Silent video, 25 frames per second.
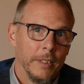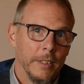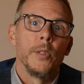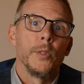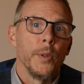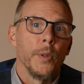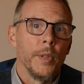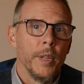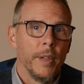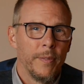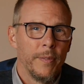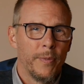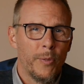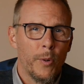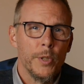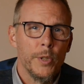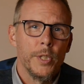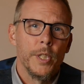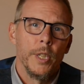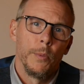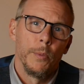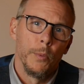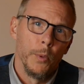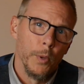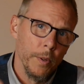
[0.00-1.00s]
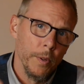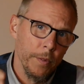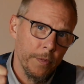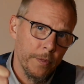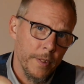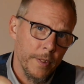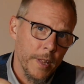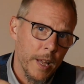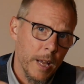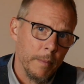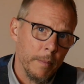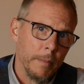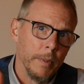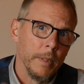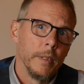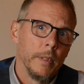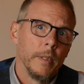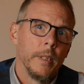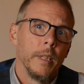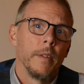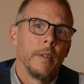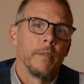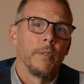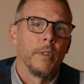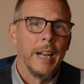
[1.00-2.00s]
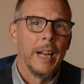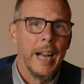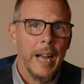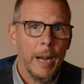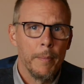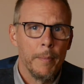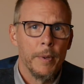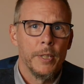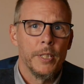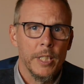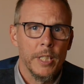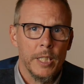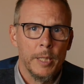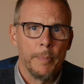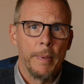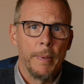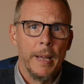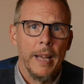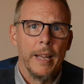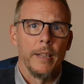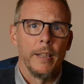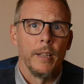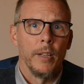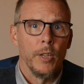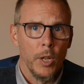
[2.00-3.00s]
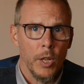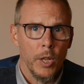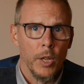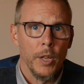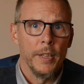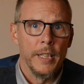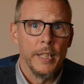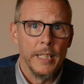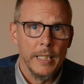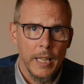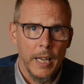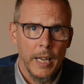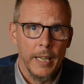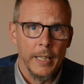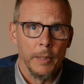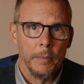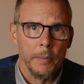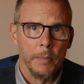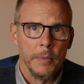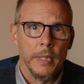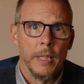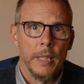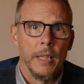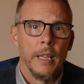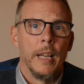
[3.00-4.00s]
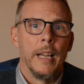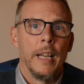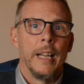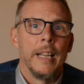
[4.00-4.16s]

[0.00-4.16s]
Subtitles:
So the unfortunate rule of thumb for how much to spend on all of these items